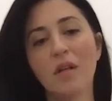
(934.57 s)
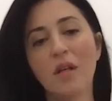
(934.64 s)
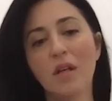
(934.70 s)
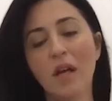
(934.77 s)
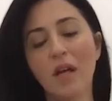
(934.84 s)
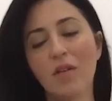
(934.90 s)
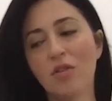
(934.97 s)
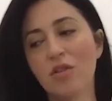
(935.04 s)

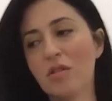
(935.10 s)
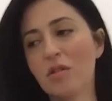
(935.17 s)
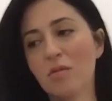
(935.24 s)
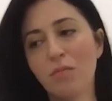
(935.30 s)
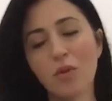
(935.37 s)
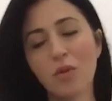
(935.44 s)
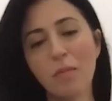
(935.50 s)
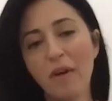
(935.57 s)
I just
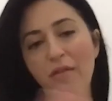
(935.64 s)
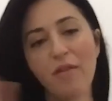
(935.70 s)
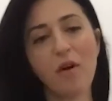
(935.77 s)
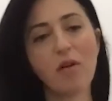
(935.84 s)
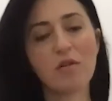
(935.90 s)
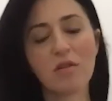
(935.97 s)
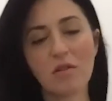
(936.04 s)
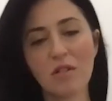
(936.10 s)
put my
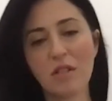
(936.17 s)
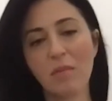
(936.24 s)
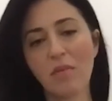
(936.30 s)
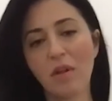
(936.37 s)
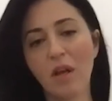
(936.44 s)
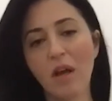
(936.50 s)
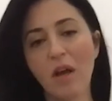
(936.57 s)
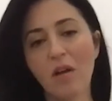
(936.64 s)
focus on
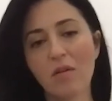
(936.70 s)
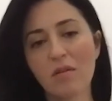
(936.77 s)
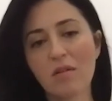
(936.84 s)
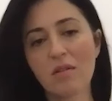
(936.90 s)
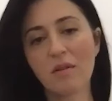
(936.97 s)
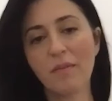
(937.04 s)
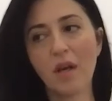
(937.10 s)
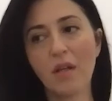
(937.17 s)
something
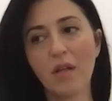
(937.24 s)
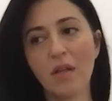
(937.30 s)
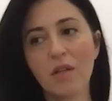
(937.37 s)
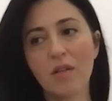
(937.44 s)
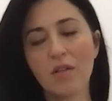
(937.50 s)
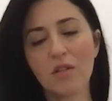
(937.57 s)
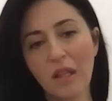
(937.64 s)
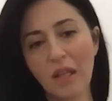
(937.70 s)
else and I
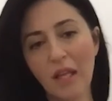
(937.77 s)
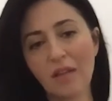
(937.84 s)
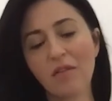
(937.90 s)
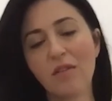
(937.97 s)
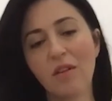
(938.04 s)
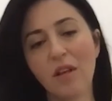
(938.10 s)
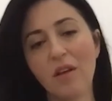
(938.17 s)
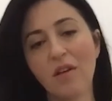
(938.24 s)

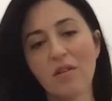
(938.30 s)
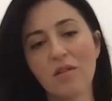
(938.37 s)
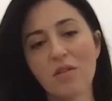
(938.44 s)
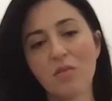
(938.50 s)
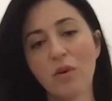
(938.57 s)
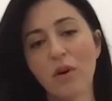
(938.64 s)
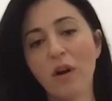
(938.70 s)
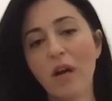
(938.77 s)
let things
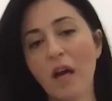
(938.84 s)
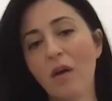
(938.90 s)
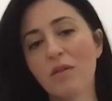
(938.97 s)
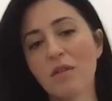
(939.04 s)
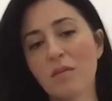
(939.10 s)
work out.